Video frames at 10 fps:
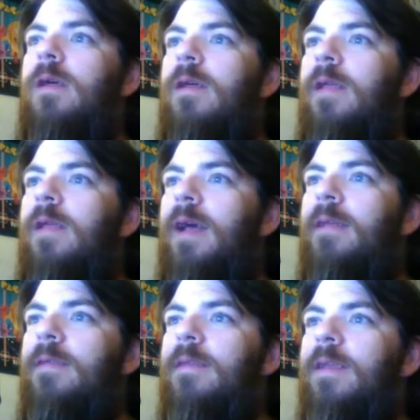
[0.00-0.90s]
Yeah.
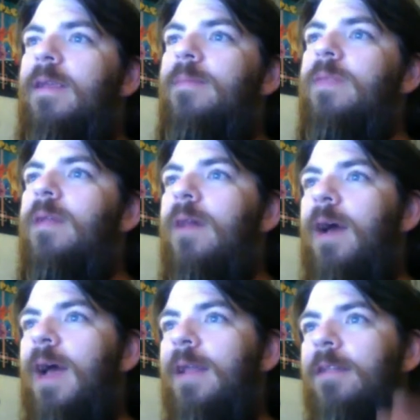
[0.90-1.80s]
See, I had
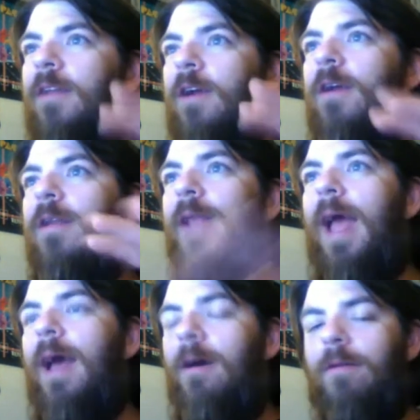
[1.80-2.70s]
to turn
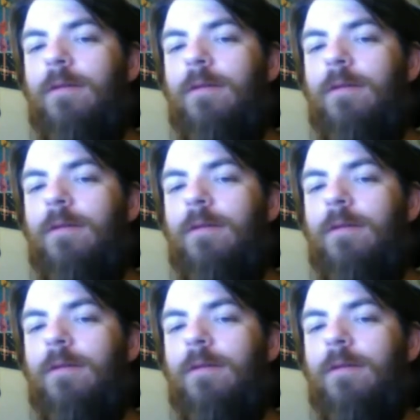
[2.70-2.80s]
down.